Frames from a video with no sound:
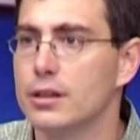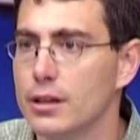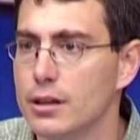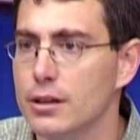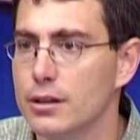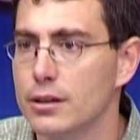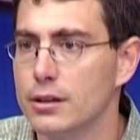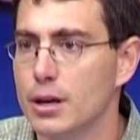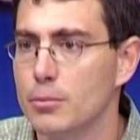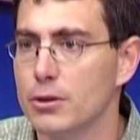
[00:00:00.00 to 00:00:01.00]
the, the
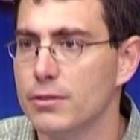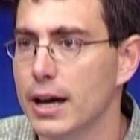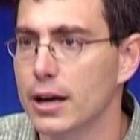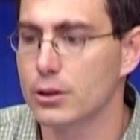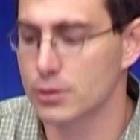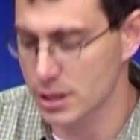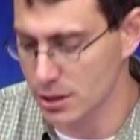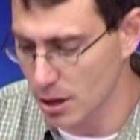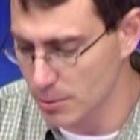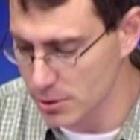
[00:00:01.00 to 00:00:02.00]
number of values.
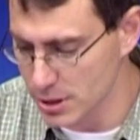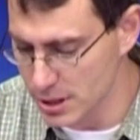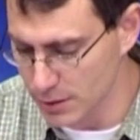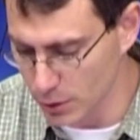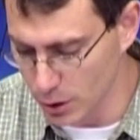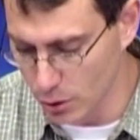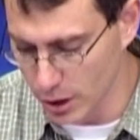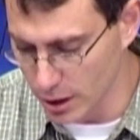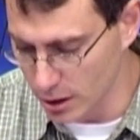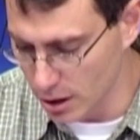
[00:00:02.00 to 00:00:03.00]
It's almost as if we're
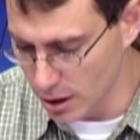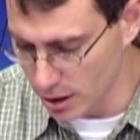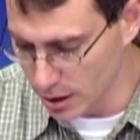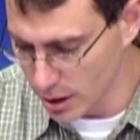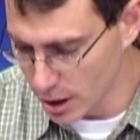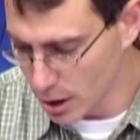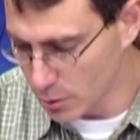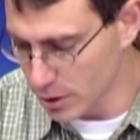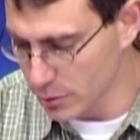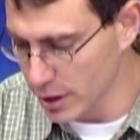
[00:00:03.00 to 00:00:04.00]
going along
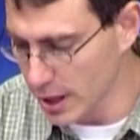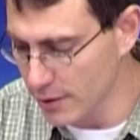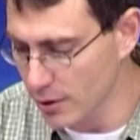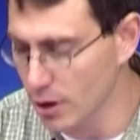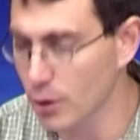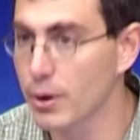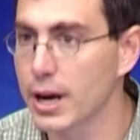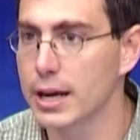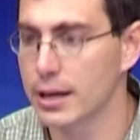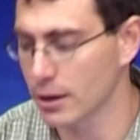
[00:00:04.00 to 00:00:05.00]
when we have our
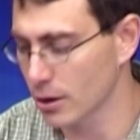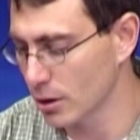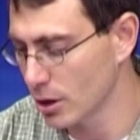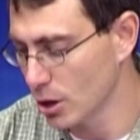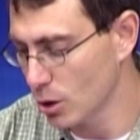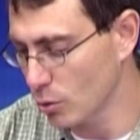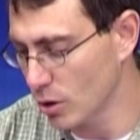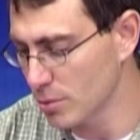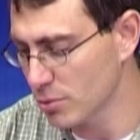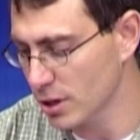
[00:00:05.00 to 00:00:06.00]
array here.
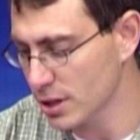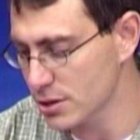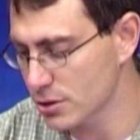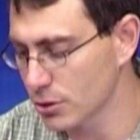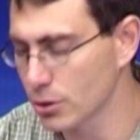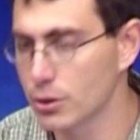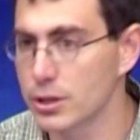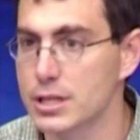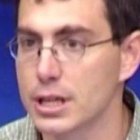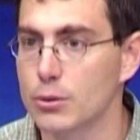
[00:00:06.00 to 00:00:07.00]
1 plus 2
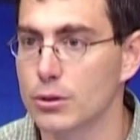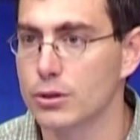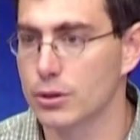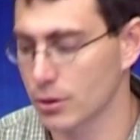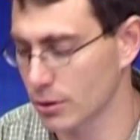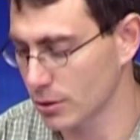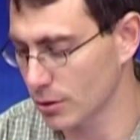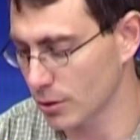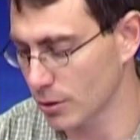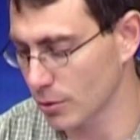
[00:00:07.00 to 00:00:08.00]
is equal to
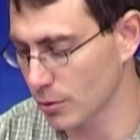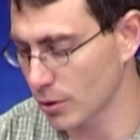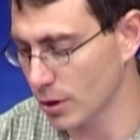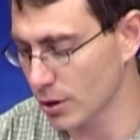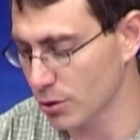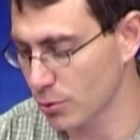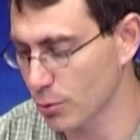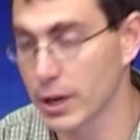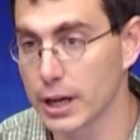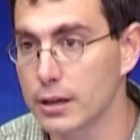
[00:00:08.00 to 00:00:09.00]
uh,
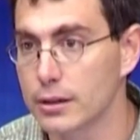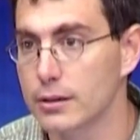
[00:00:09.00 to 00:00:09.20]
3.